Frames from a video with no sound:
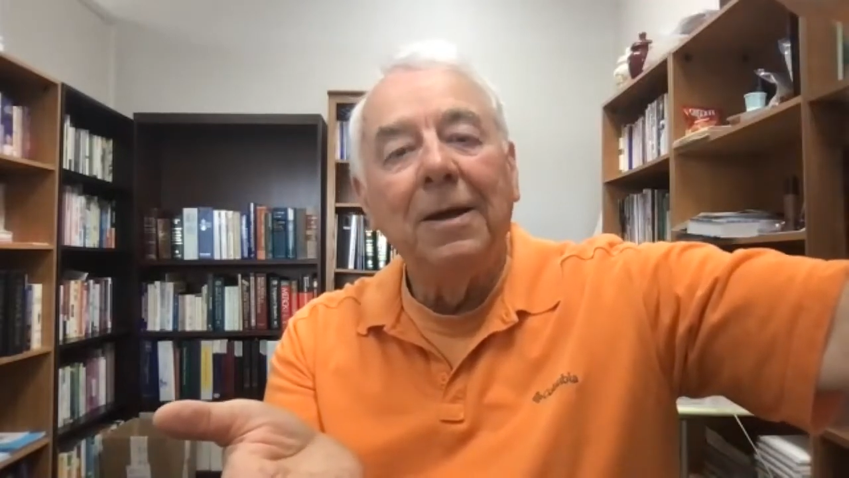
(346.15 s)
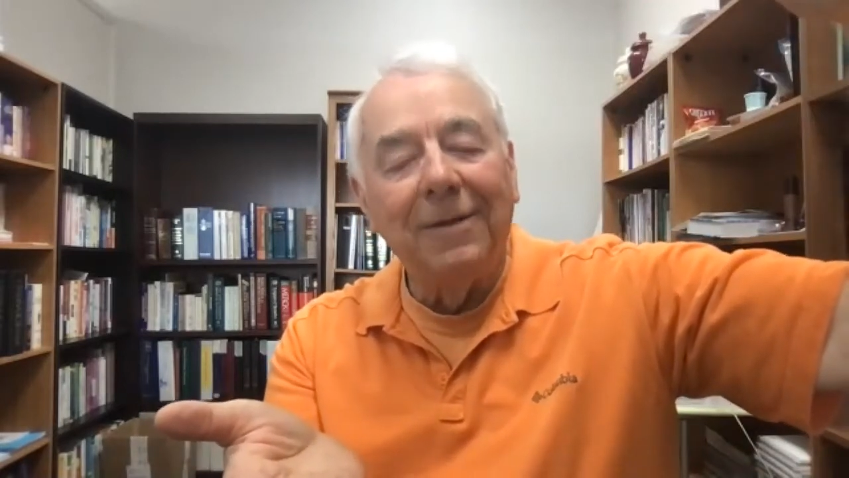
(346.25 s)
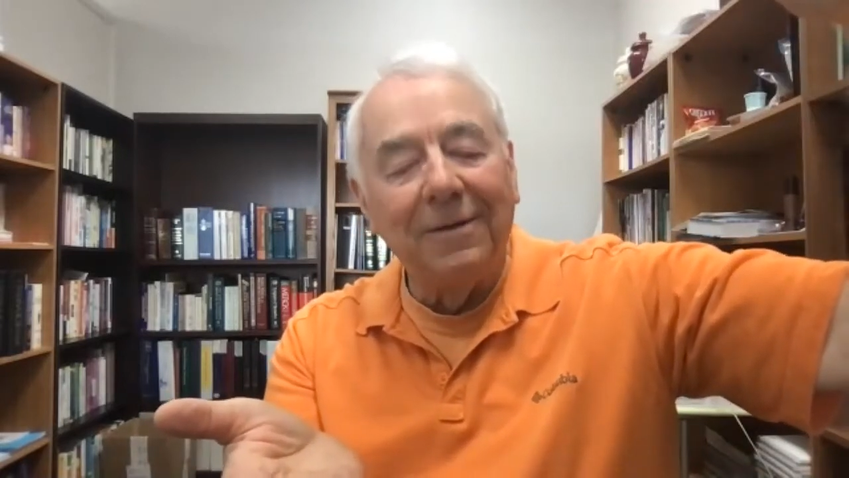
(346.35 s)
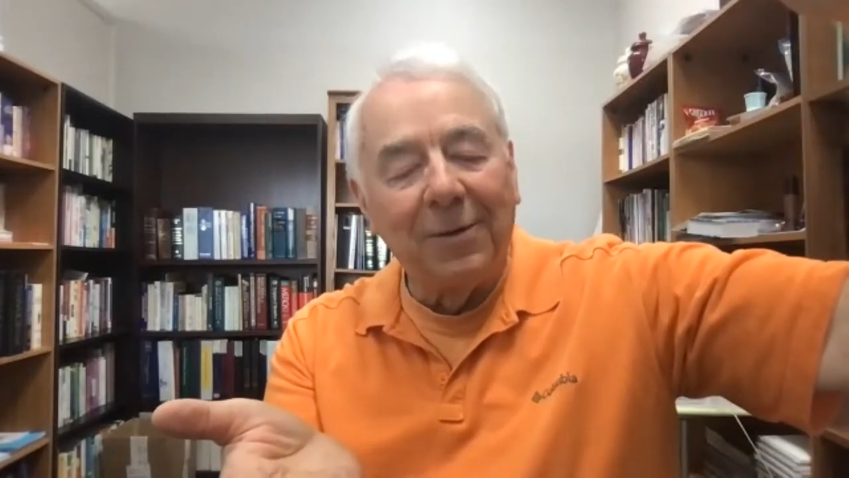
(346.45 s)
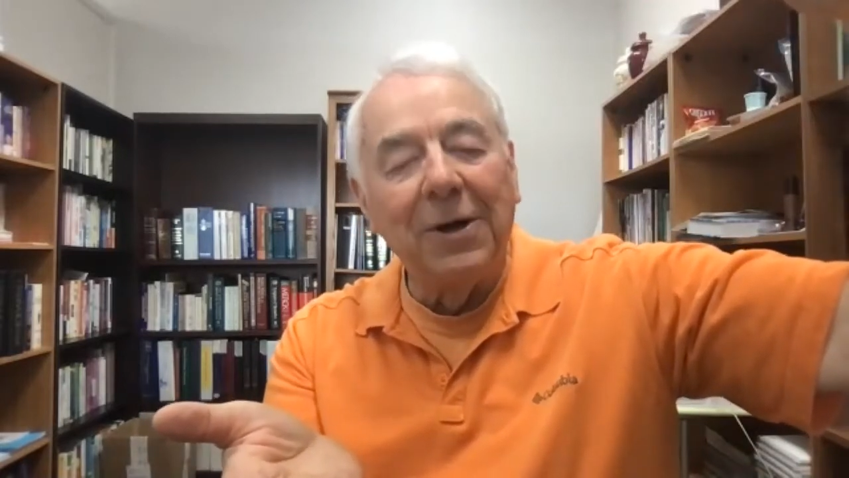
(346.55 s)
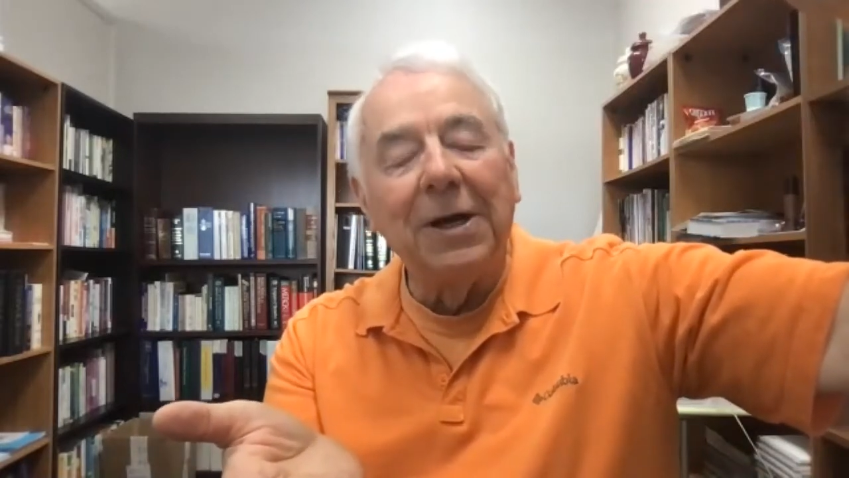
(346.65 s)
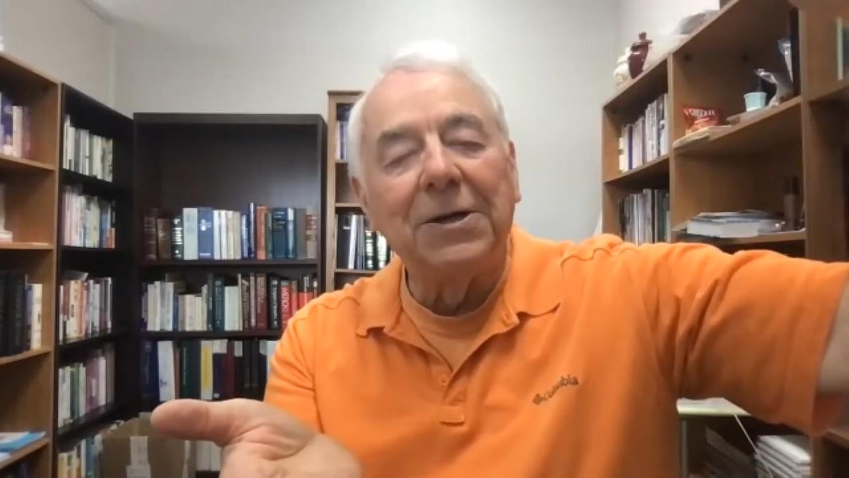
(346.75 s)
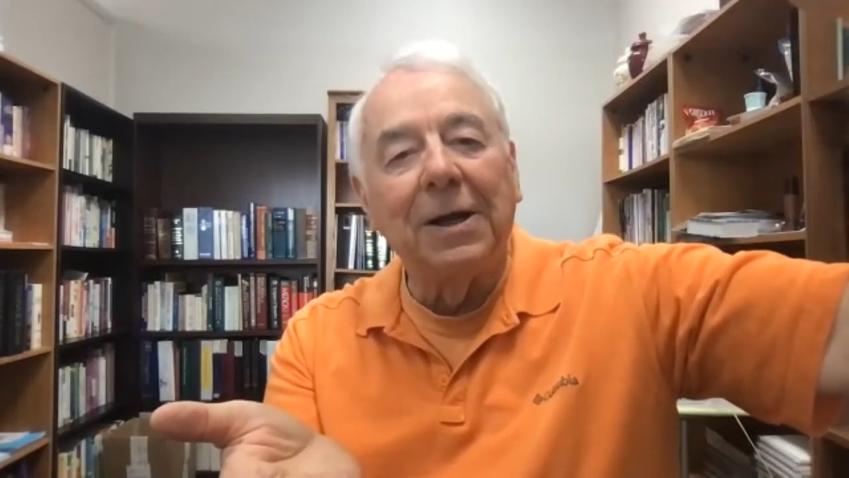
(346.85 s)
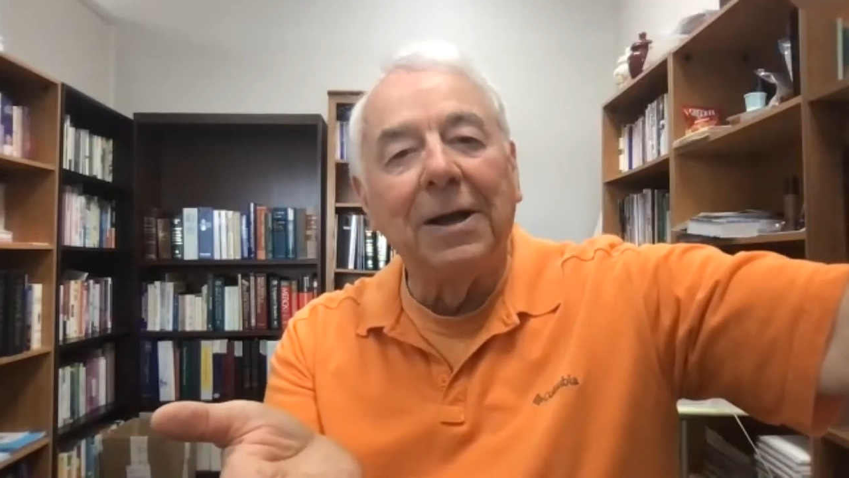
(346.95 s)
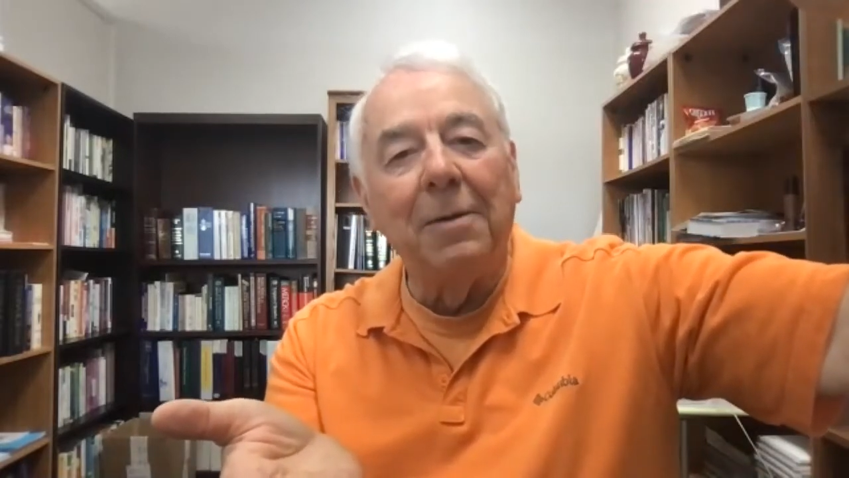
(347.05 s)
the
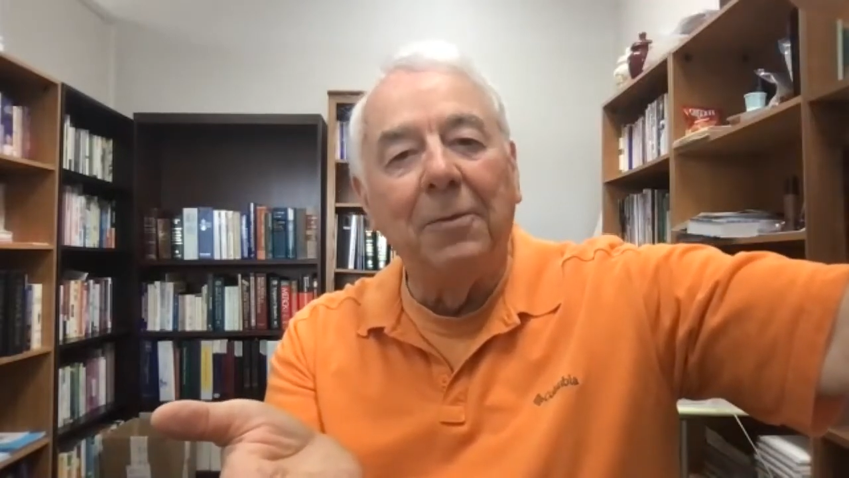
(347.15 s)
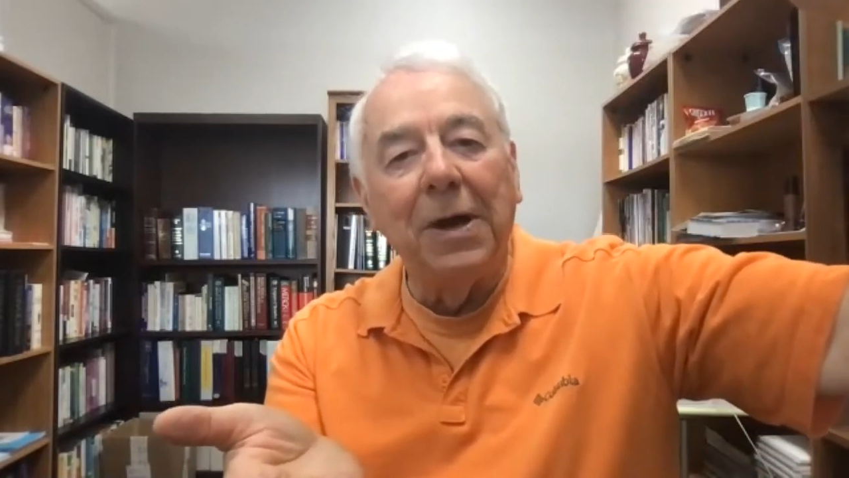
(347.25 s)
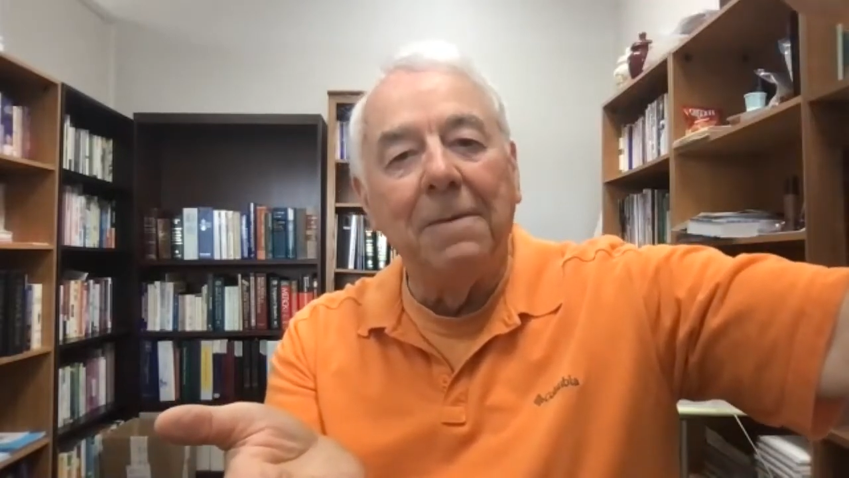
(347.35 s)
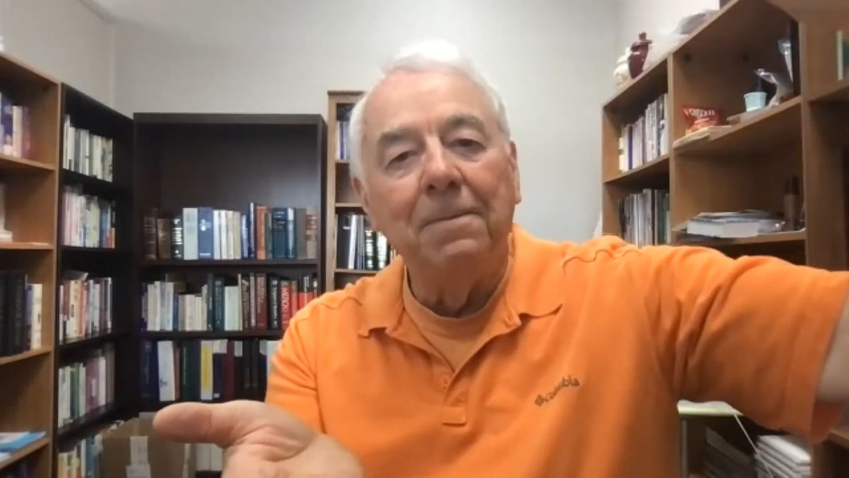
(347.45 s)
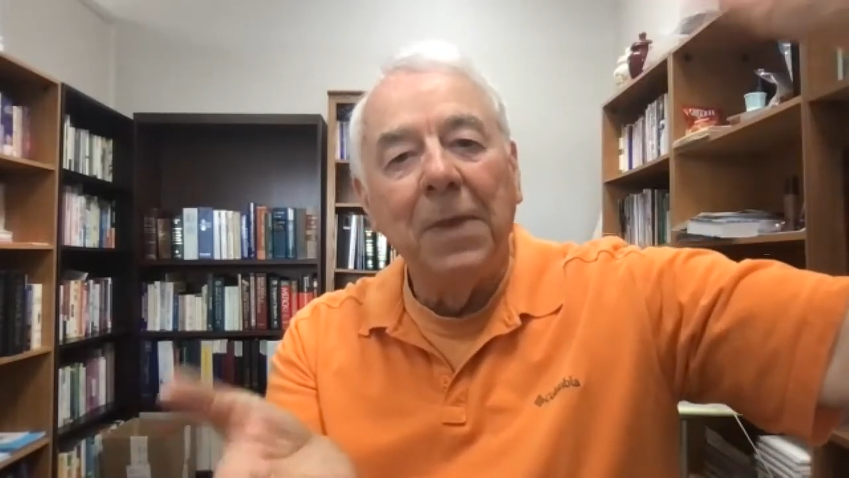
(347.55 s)
British Columbia,